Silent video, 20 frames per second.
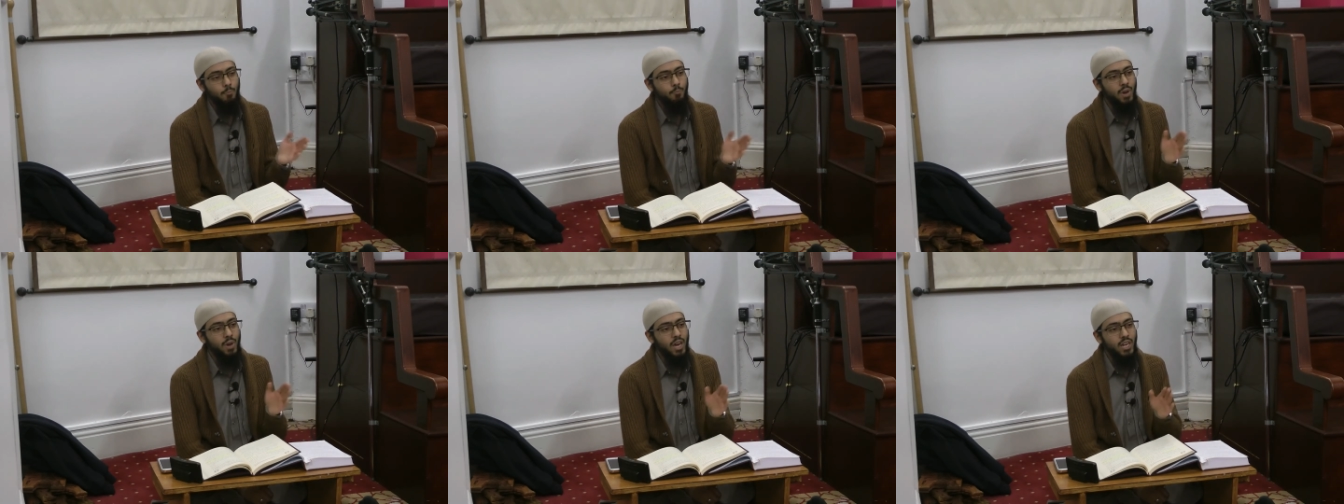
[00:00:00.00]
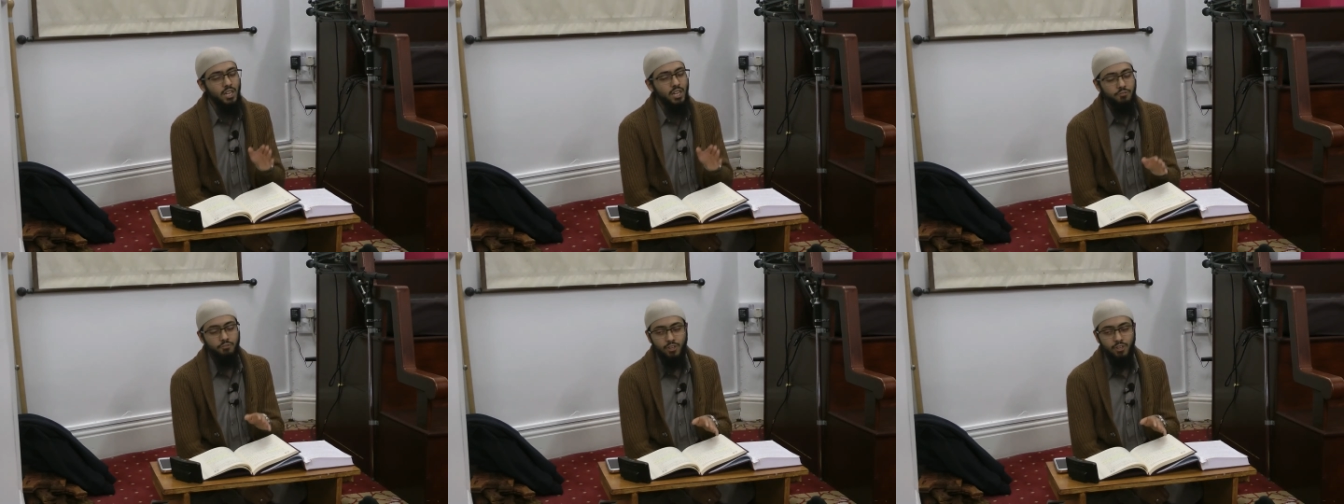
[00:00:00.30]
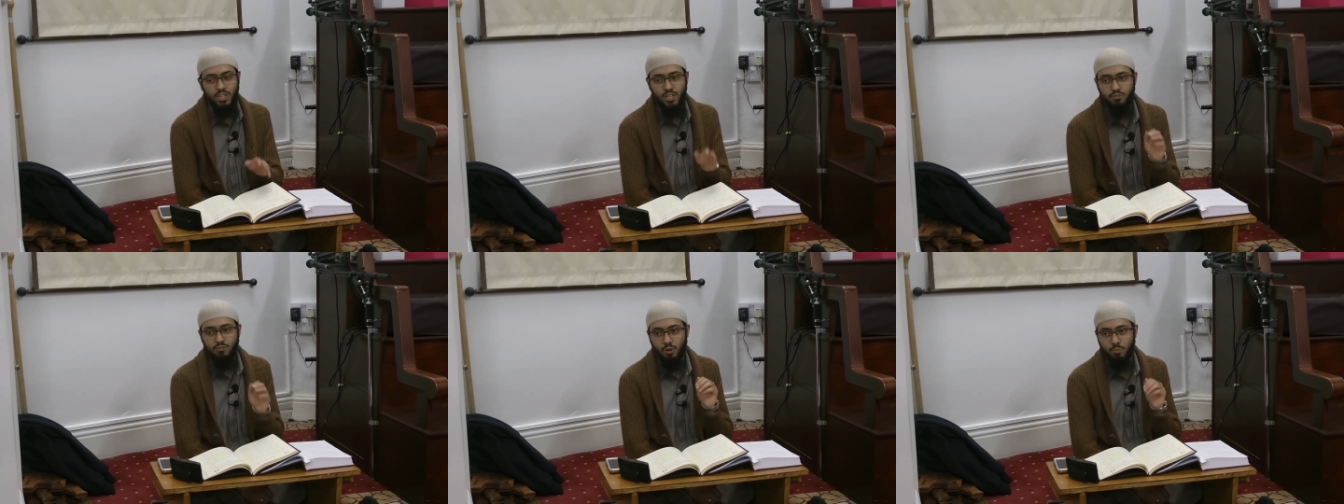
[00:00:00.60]

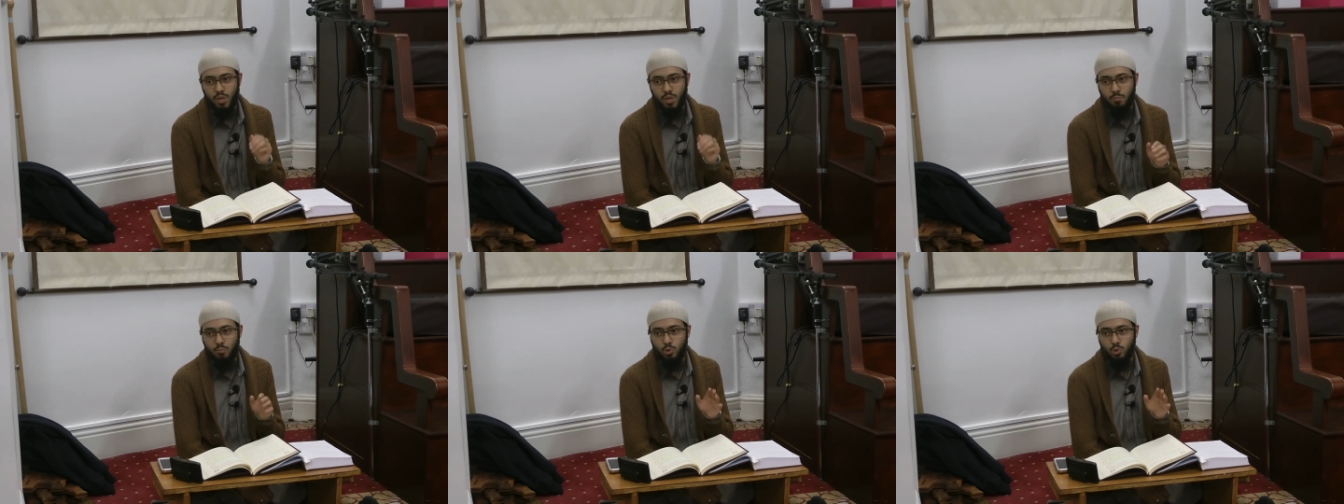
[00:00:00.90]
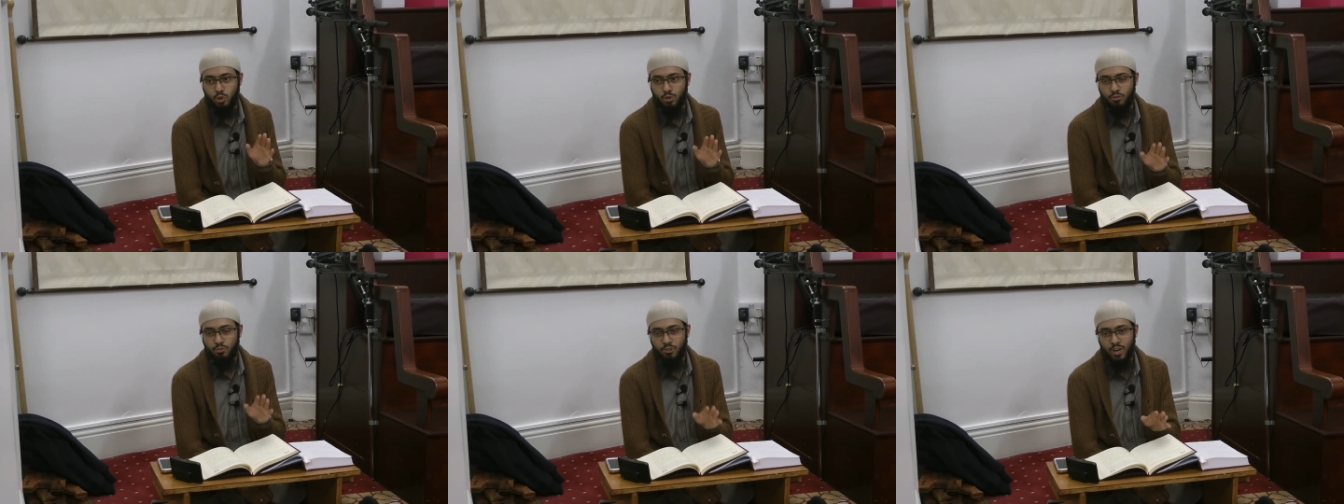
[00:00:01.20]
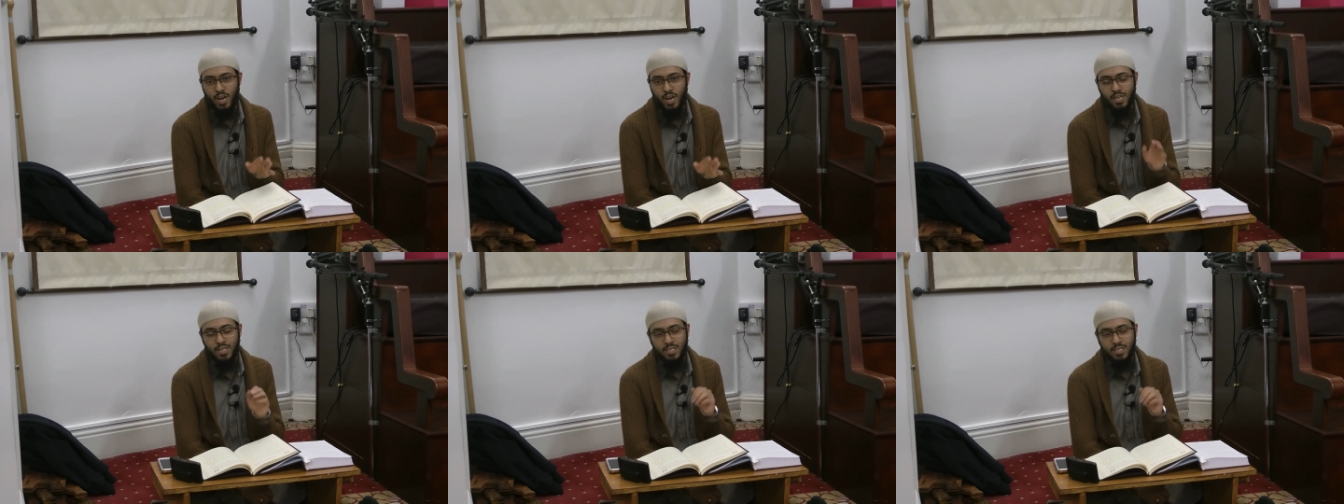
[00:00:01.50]
benefited from him, took
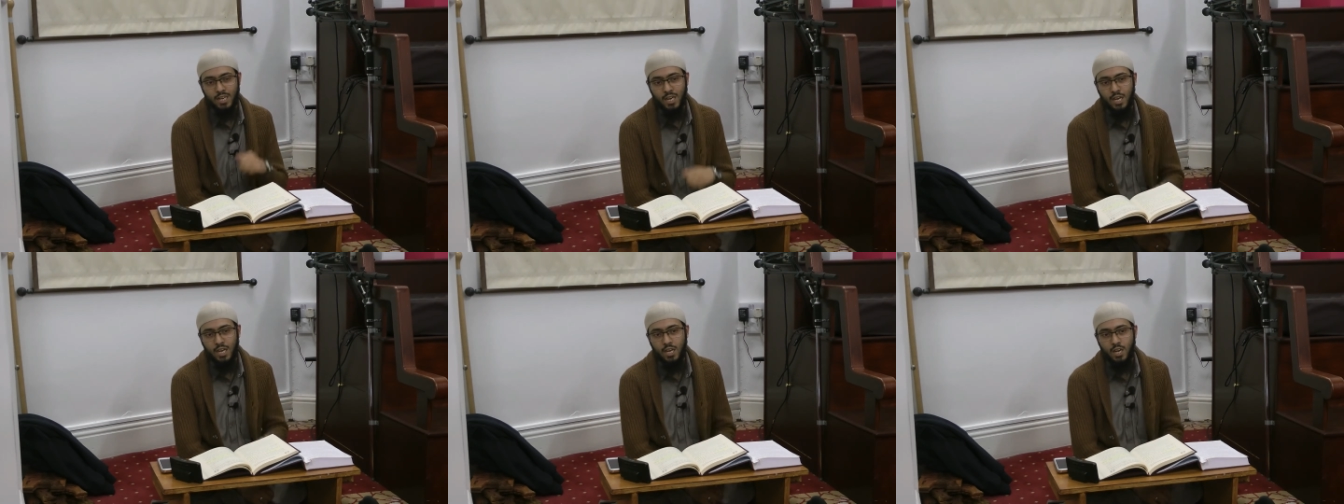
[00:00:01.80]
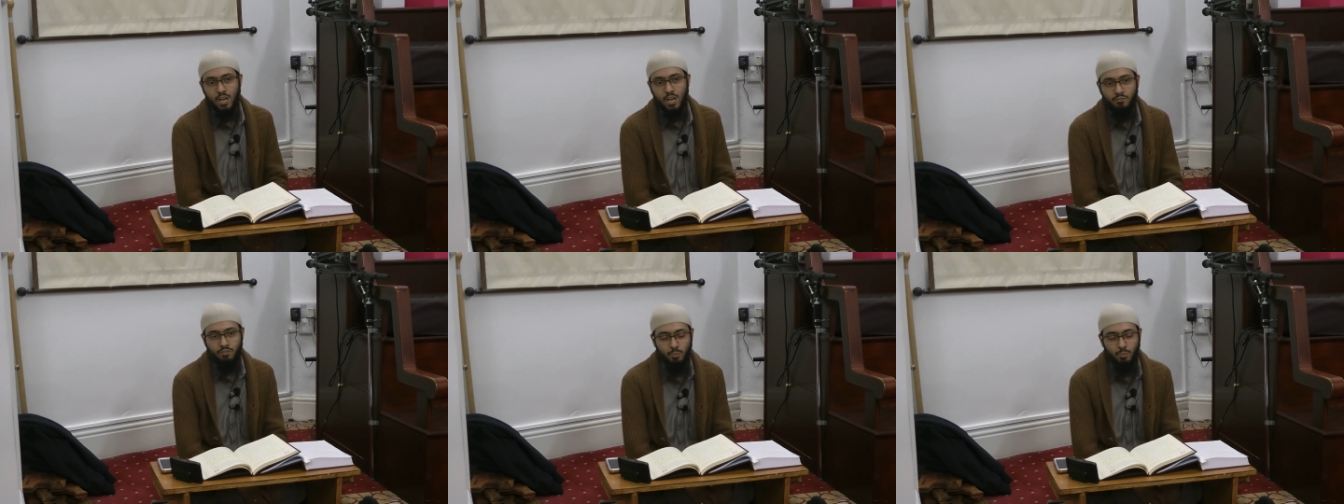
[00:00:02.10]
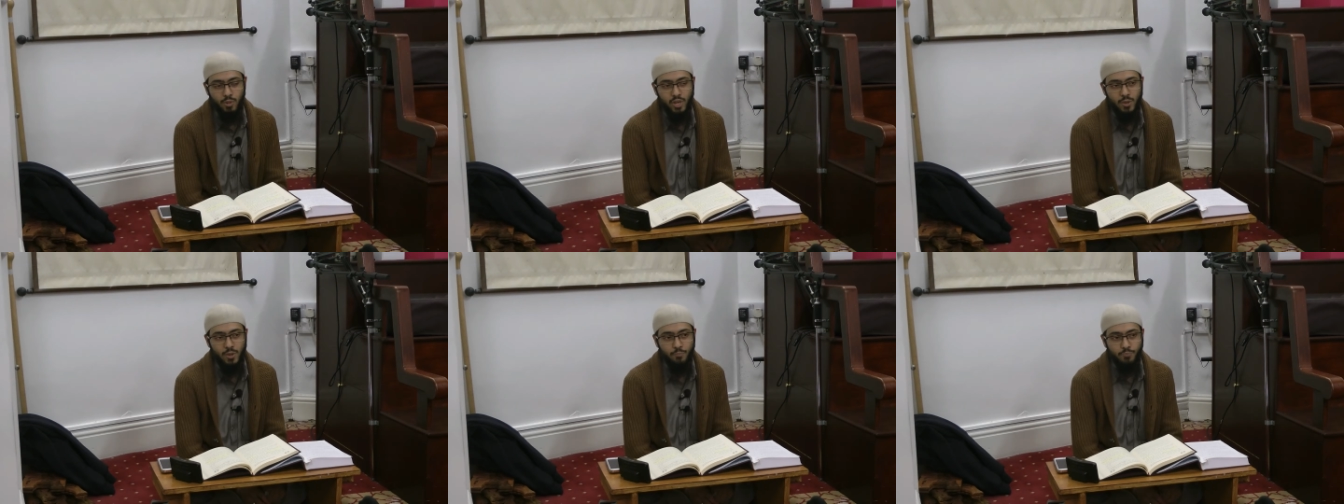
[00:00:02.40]
fa'ida
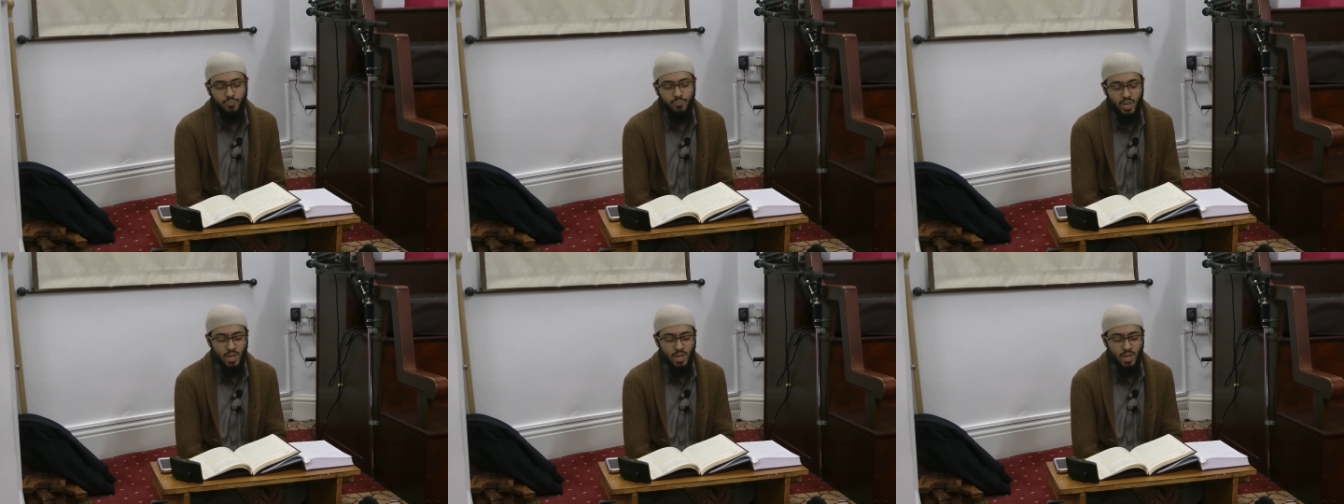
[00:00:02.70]
from him.